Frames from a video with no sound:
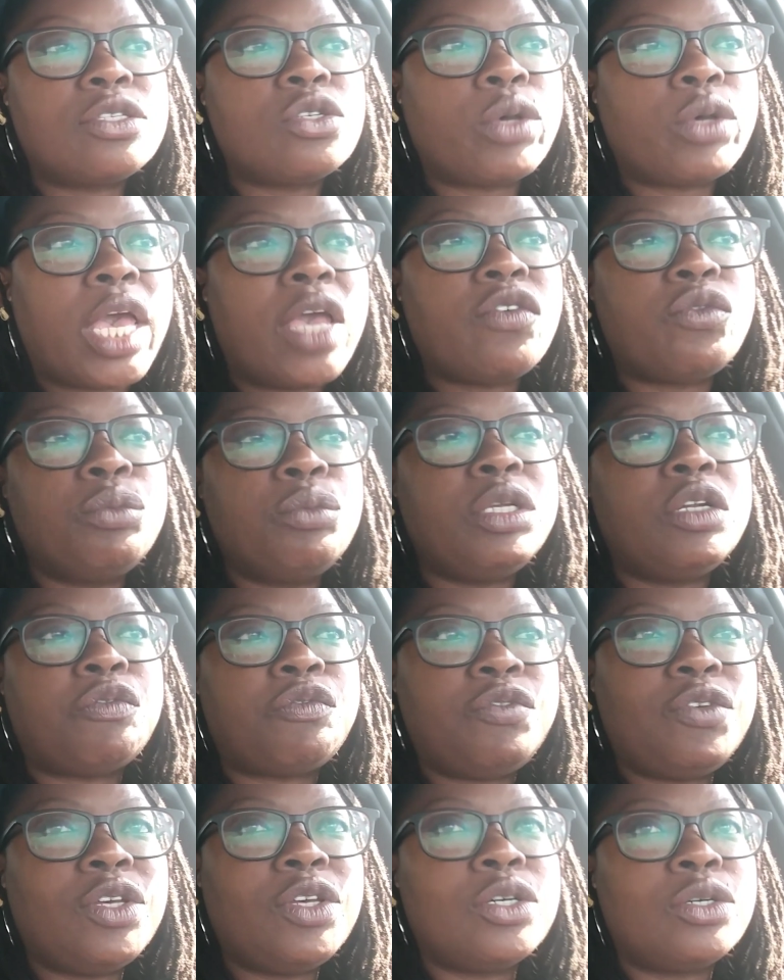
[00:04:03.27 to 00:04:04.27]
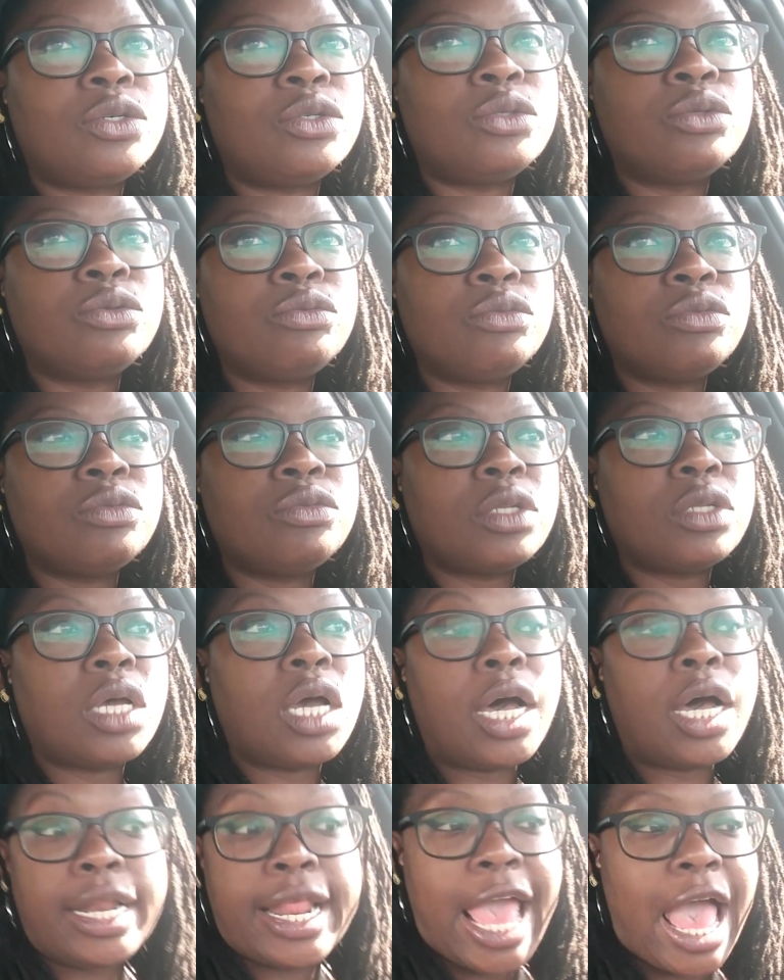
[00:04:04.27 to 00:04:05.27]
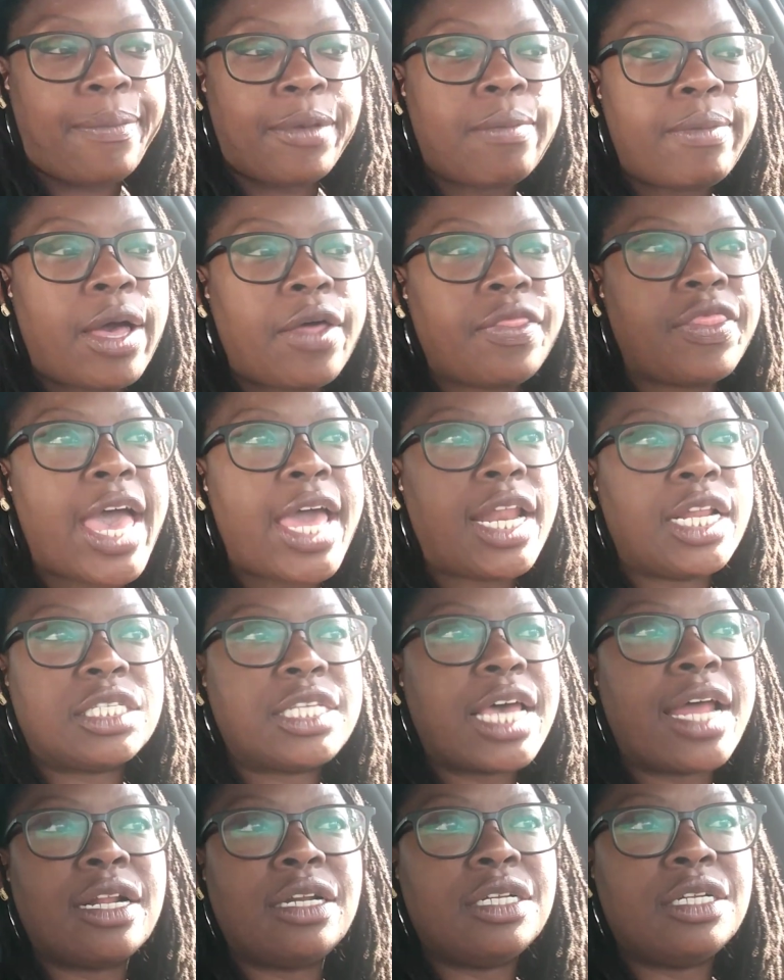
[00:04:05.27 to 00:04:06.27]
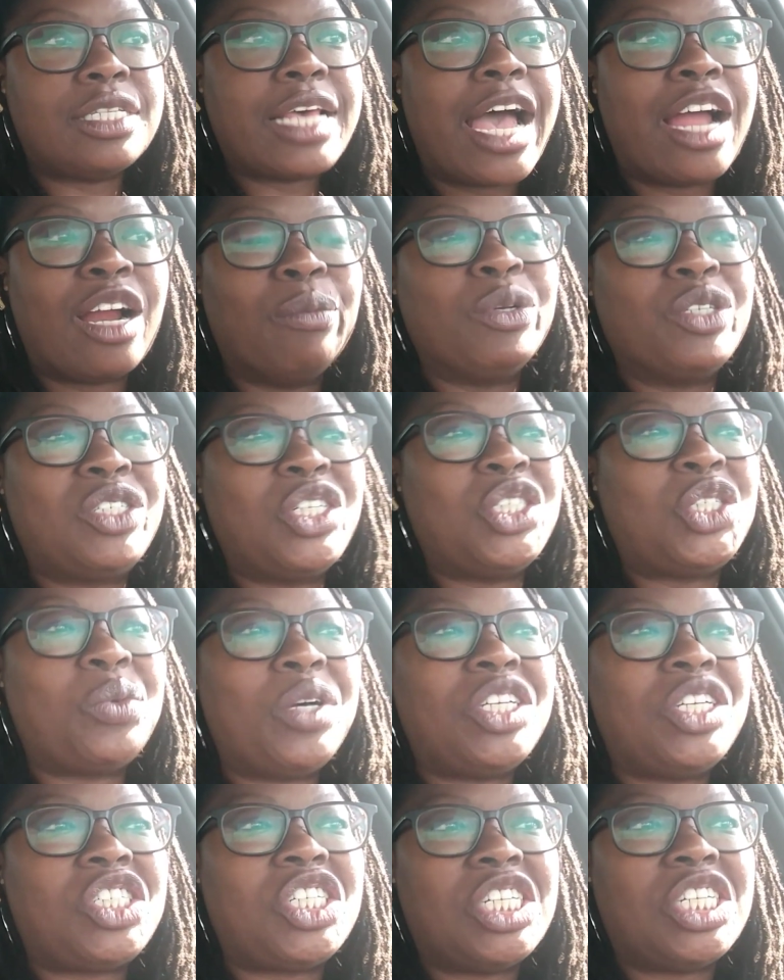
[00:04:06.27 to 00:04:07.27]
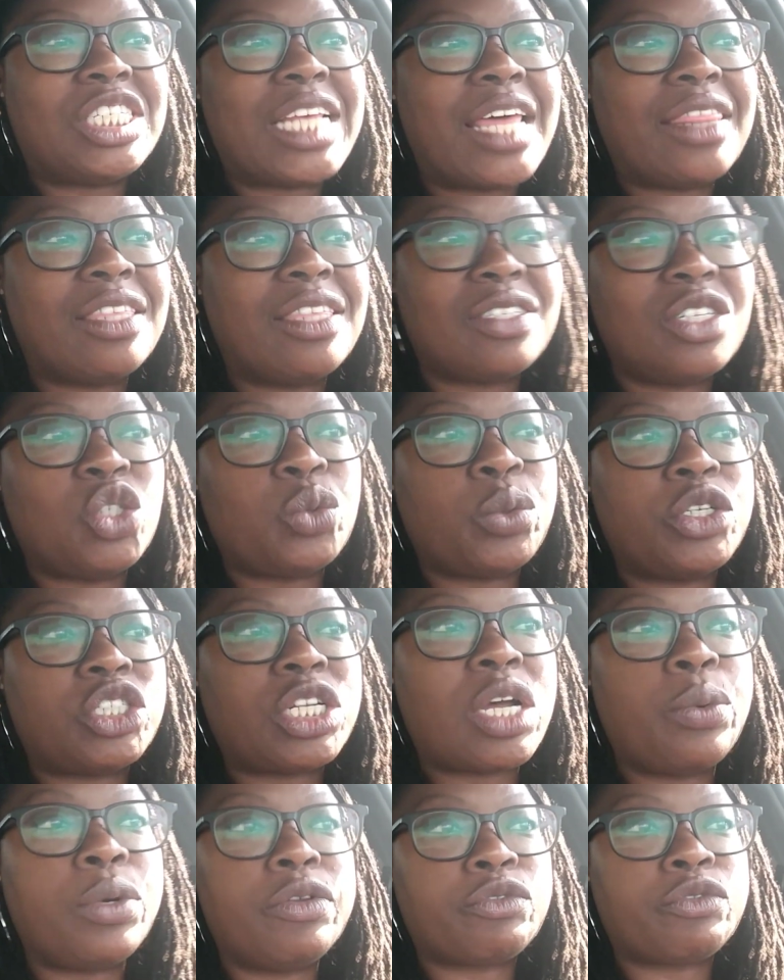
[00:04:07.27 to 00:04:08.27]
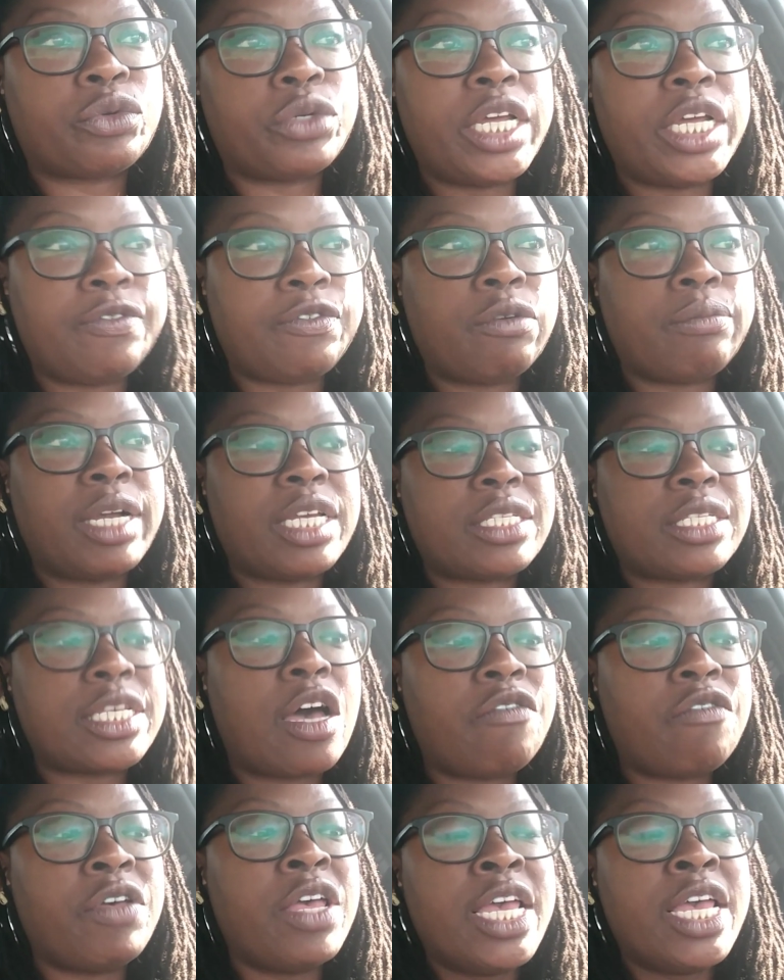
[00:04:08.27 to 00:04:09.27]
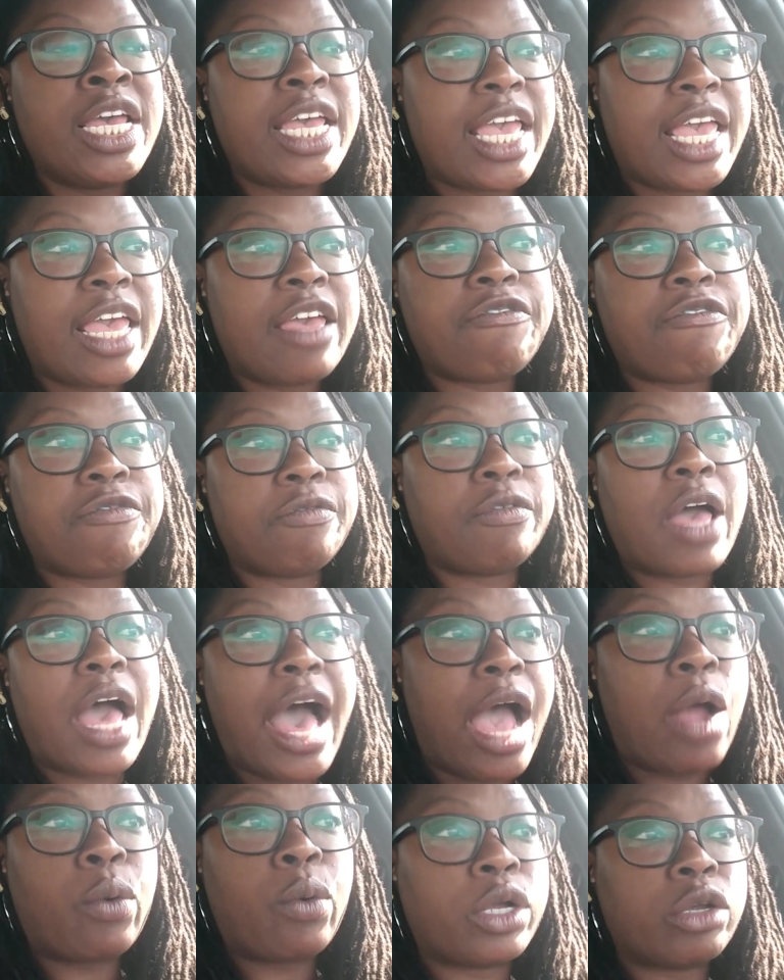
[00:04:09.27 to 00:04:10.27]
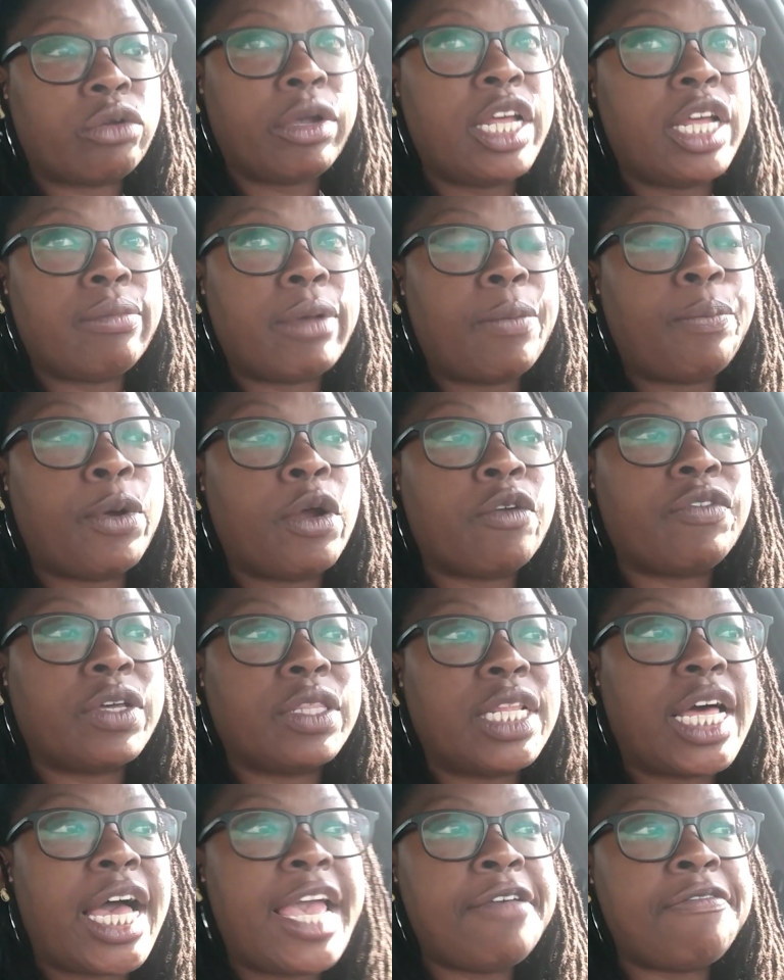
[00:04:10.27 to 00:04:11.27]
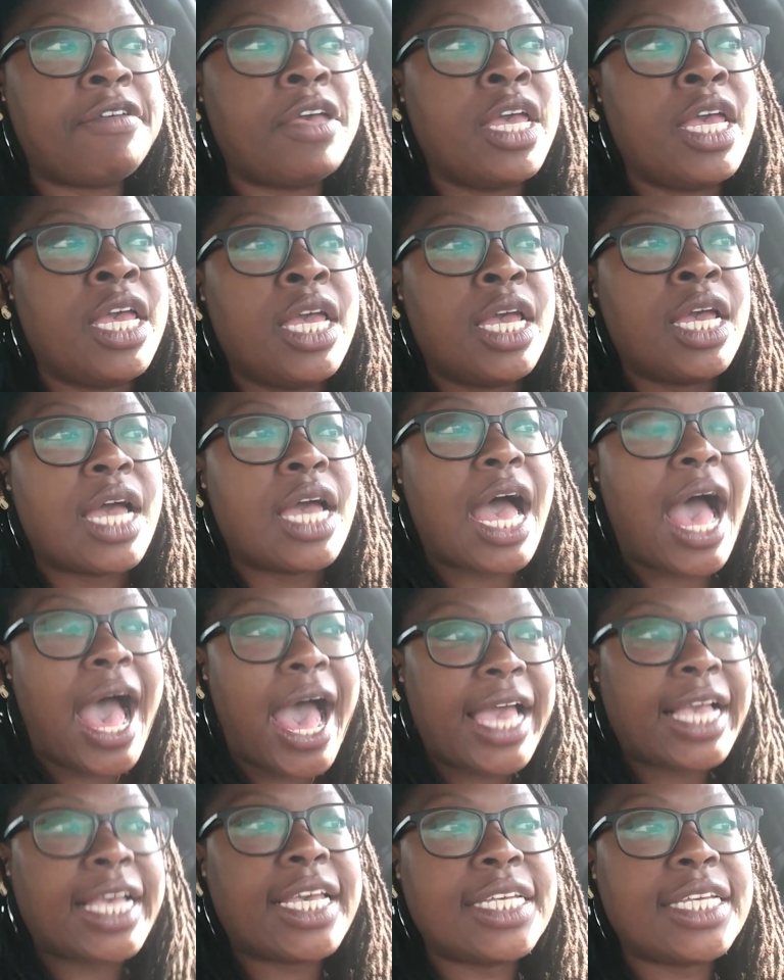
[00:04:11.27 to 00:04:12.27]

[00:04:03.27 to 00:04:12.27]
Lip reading: okay for me to feel unhappy about that. It's not a desirable situation. It's not the situation I would have created for myself if I were creating my perfect life. I